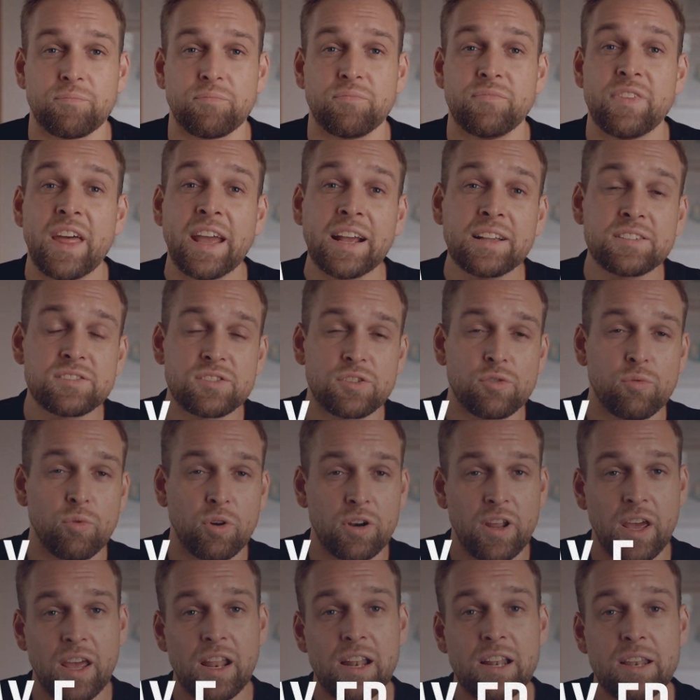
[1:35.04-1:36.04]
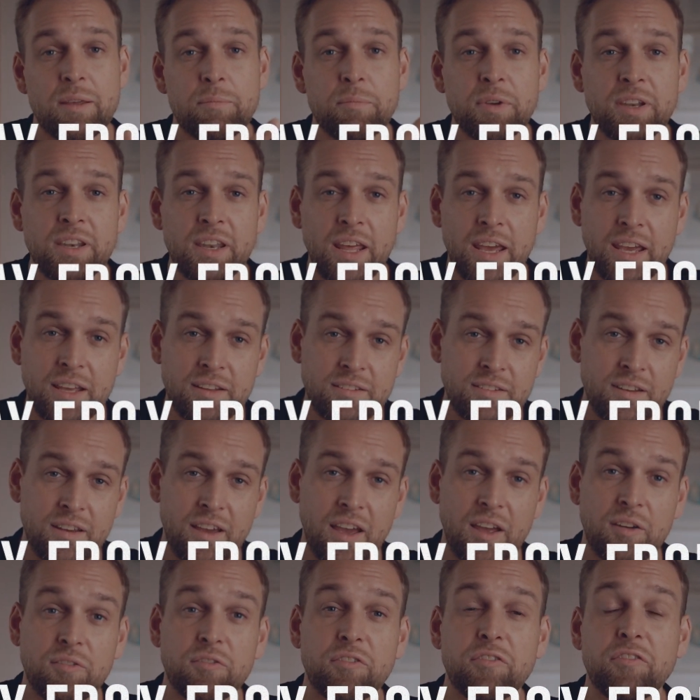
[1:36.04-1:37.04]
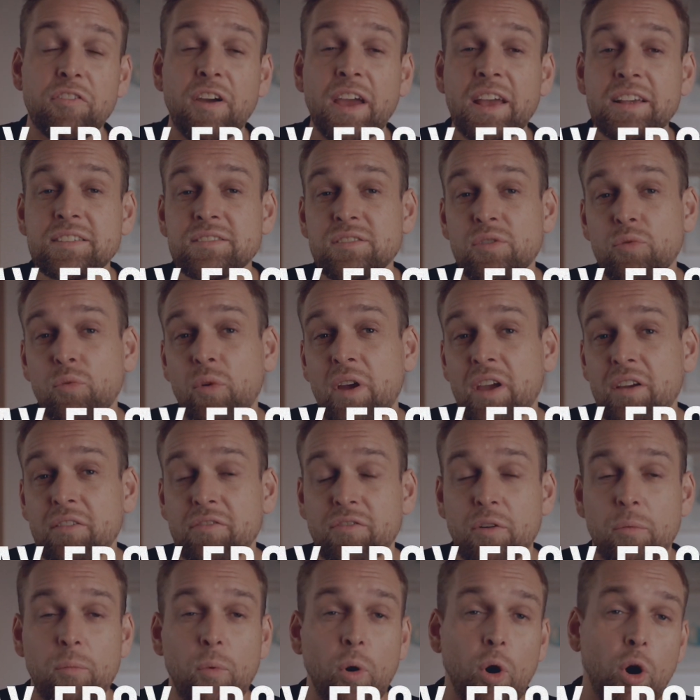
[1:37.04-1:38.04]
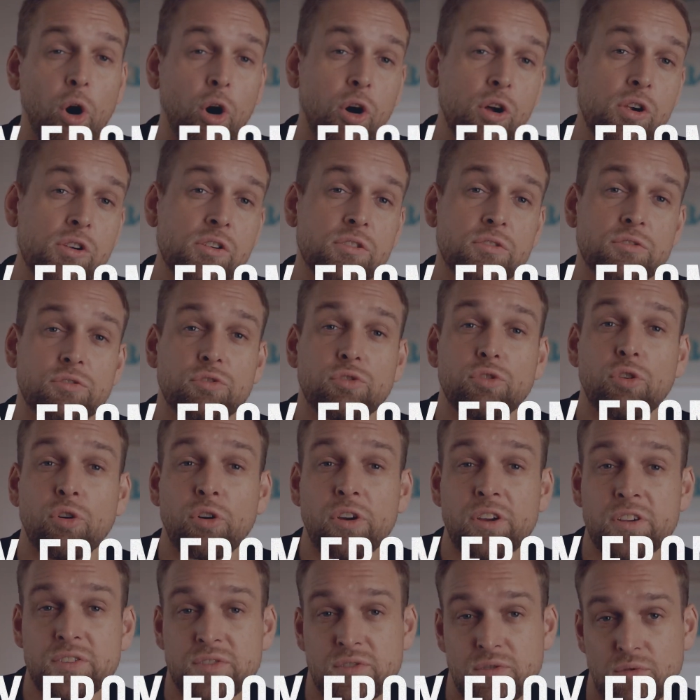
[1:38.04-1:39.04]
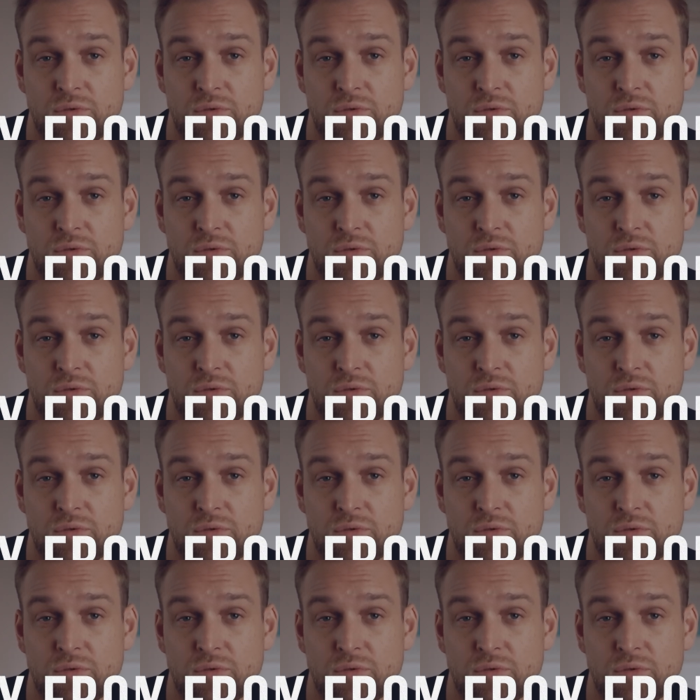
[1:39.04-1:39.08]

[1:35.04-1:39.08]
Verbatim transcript: Next, you want to eliminate and phase away from all noise